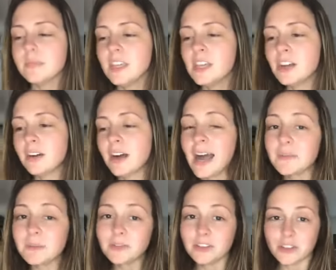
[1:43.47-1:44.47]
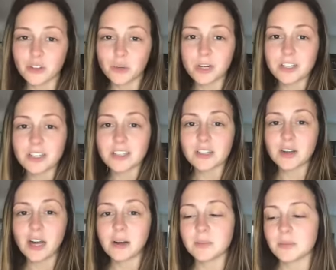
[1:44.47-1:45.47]
you know, I'm a visual person, so it
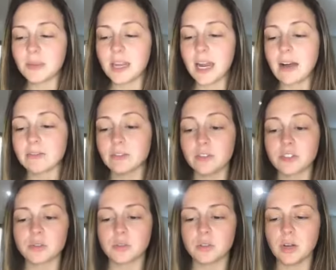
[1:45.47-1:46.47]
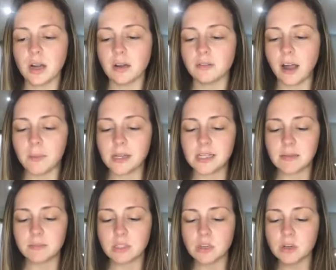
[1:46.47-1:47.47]
helps me to have a visual of how my
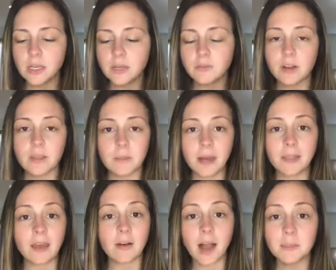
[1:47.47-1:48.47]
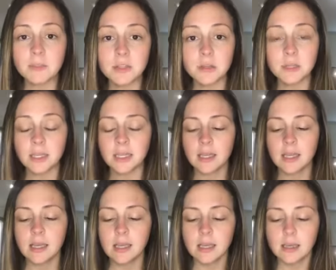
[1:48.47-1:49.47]
team's doing for the month, how I'm doing.
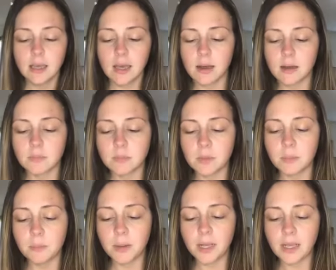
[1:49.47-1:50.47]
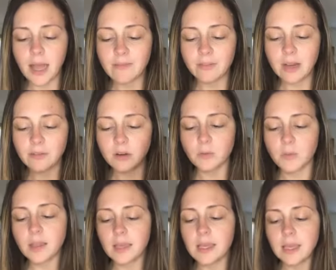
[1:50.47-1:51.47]
Um, but I've never
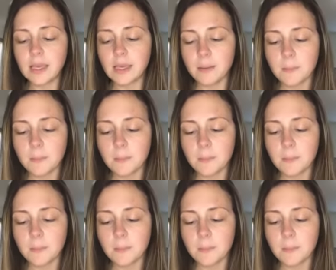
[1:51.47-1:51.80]
really